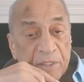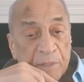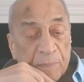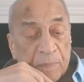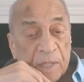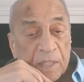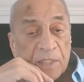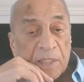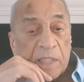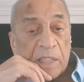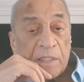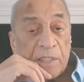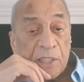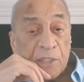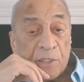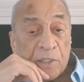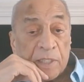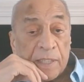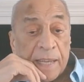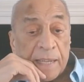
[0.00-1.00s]
Plus, in
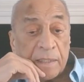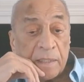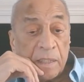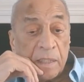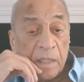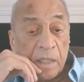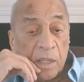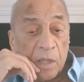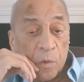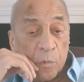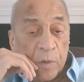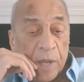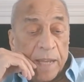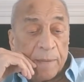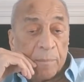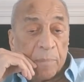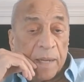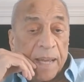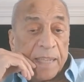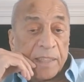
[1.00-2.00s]
addition to that, we
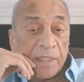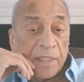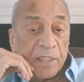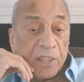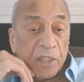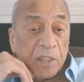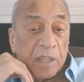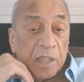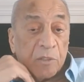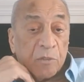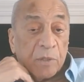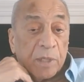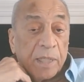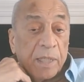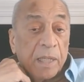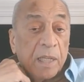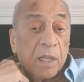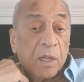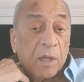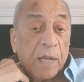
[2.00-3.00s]
had blacks in this
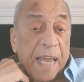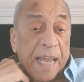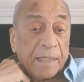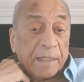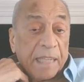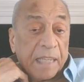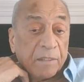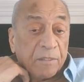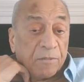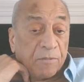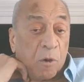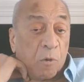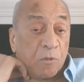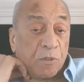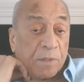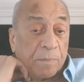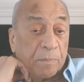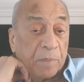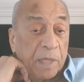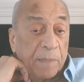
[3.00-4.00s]
country as
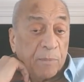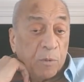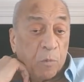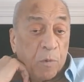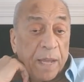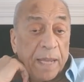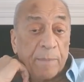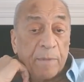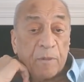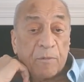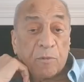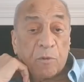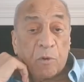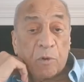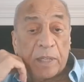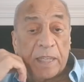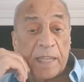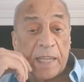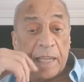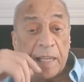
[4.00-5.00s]
Folsom people way
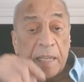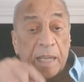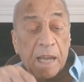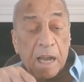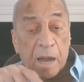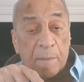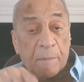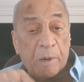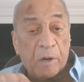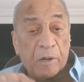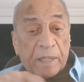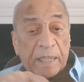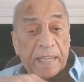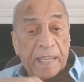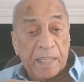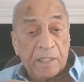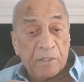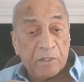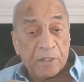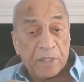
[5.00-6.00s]
before the American
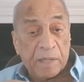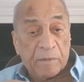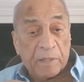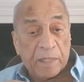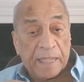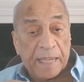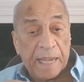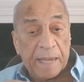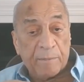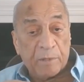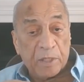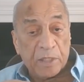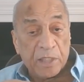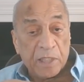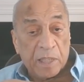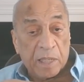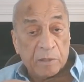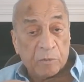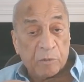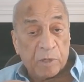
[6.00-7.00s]
Indians ever came to this
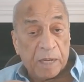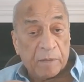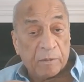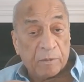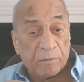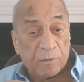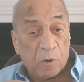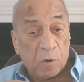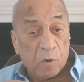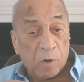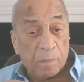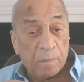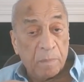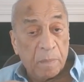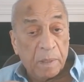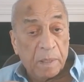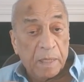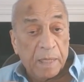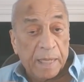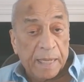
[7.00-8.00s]
country, were ever formed,
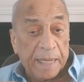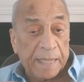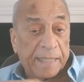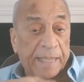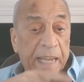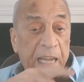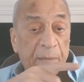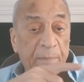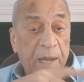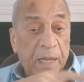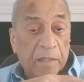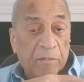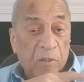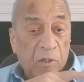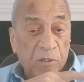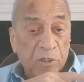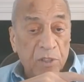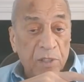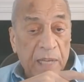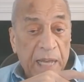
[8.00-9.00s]
and came out
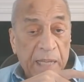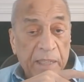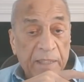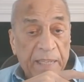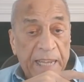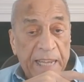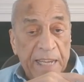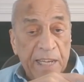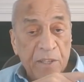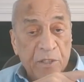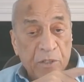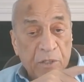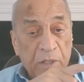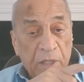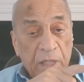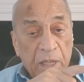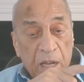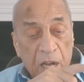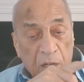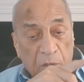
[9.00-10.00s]
of Asia
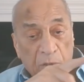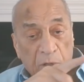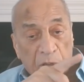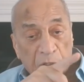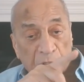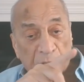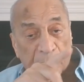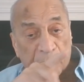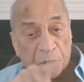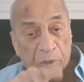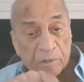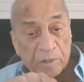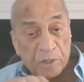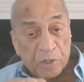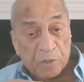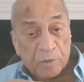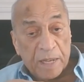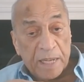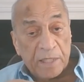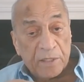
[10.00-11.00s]
across the Bering
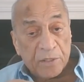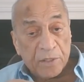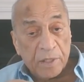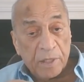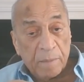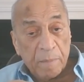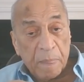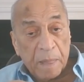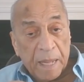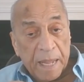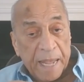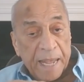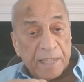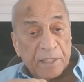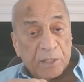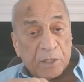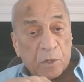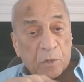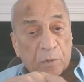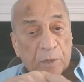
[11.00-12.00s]
Straits. And
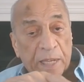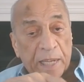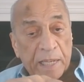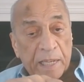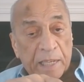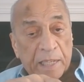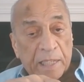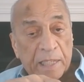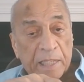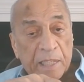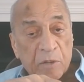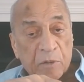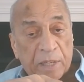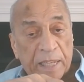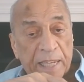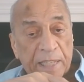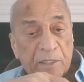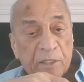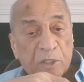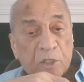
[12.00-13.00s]
so the
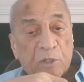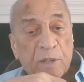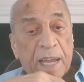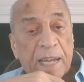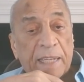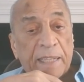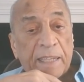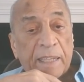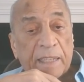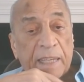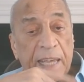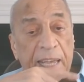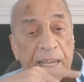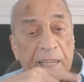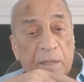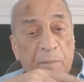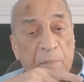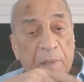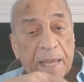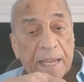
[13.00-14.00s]
Indians trying to get
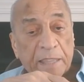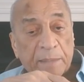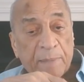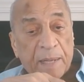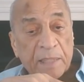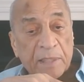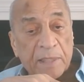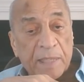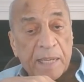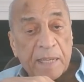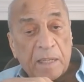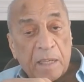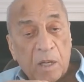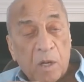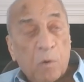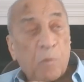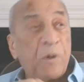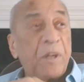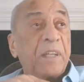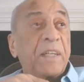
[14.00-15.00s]
ahead of blacks by saying,
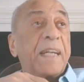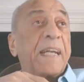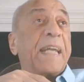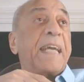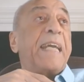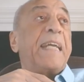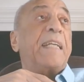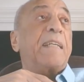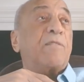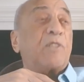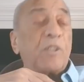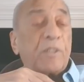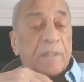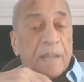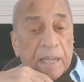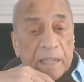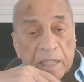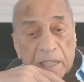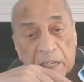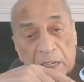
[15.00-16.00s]
we are natives. You're
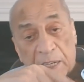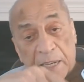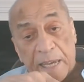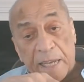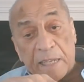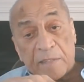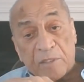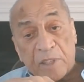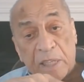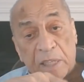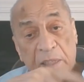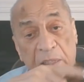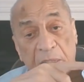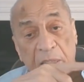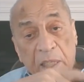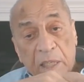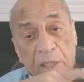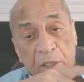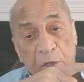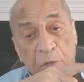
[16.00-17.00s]
not any natives either.
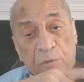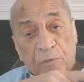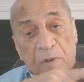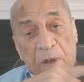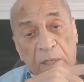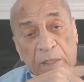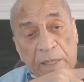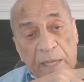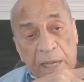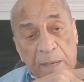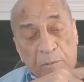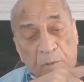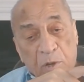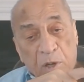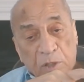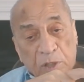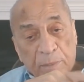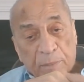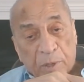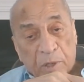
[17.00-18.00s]
Came
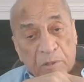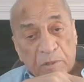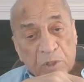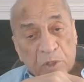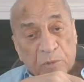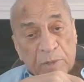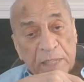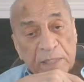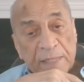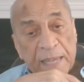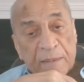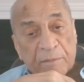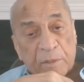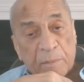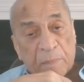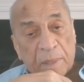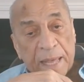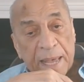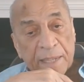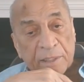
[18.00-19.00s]
across the Bering Straits after
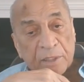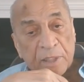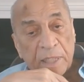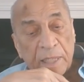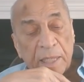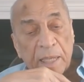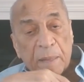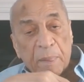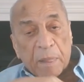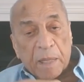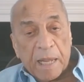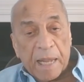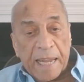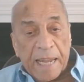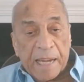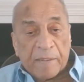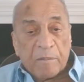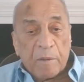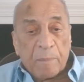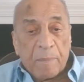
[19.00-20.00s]
blacks. That
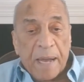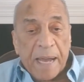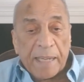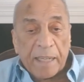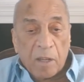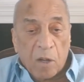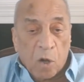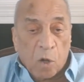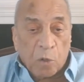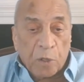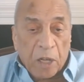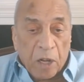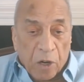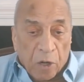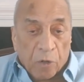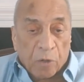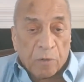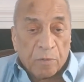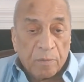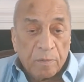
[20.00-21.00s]
everybody on the
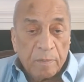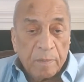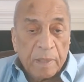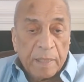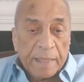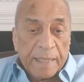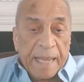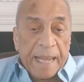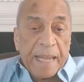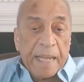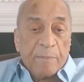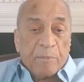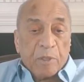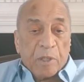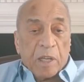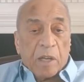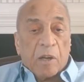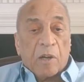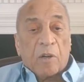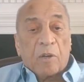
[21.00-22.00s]
earth came to
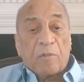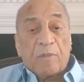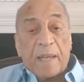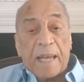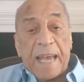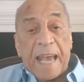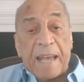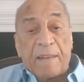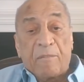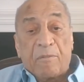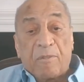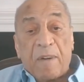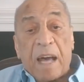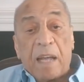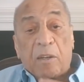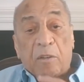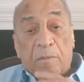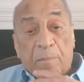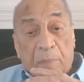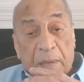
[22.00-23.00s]
the earth and
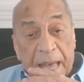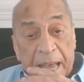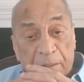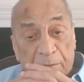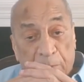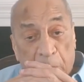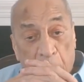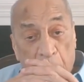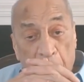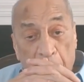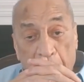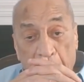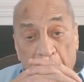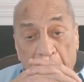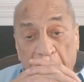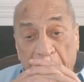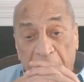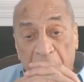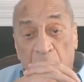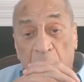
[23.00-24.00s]
followed black folk.
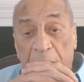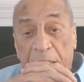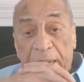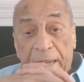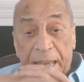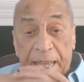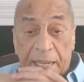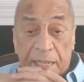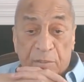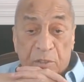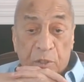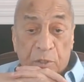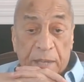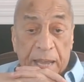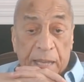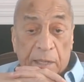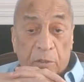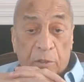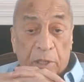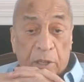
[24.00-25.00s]
The only natives you
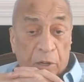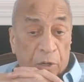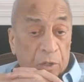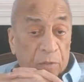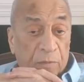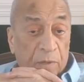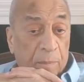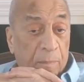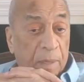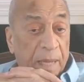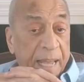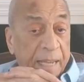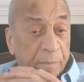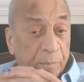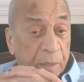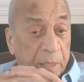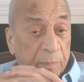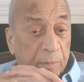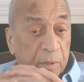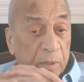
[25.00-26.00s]
got on the earth are
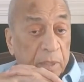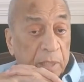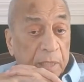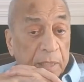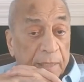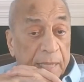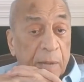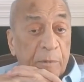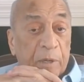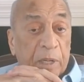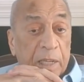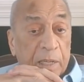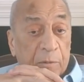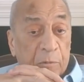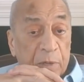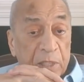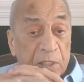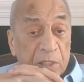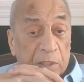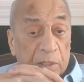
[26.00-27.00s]
black people. They were the
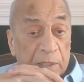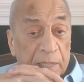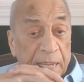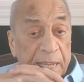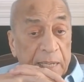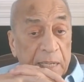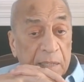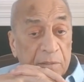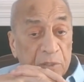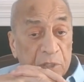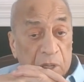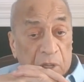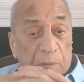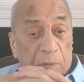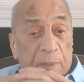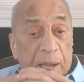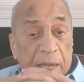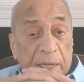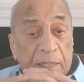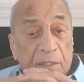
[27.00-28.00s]
original natives.
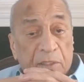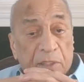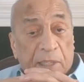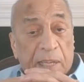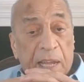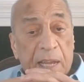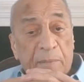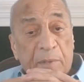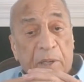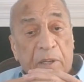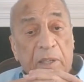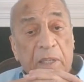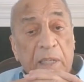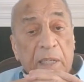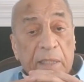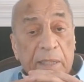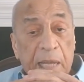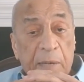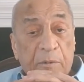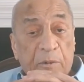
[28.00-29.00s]
Everybody else came here.
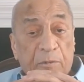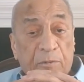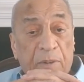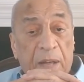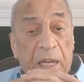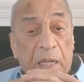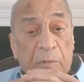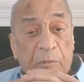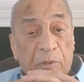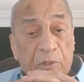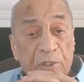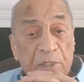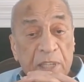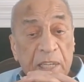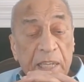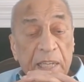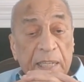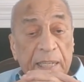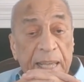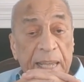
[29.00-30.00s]
They were followers.
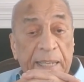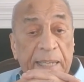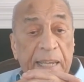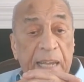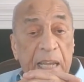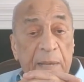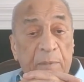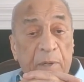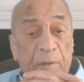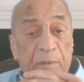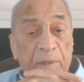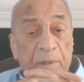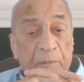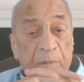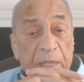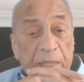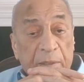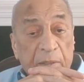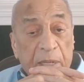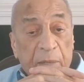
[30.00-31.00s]
They came here
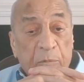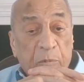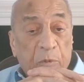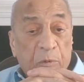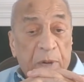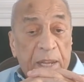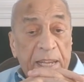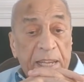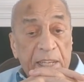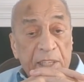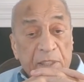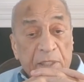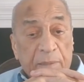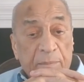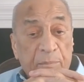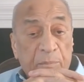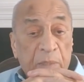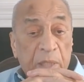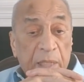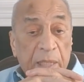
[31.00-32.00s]
and were raised
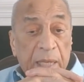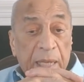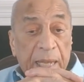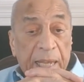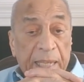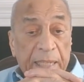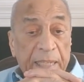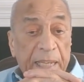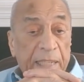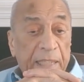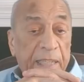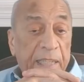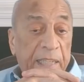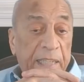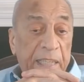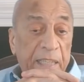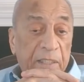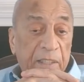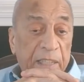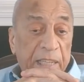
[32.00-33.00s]
in
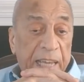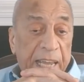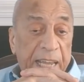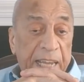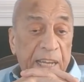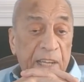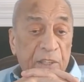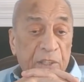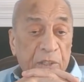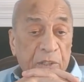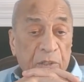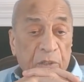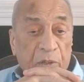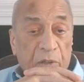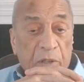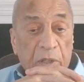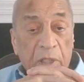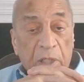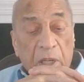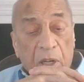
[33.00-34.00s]
either in
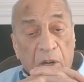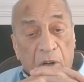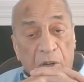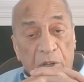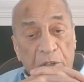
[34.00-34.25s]
Asia or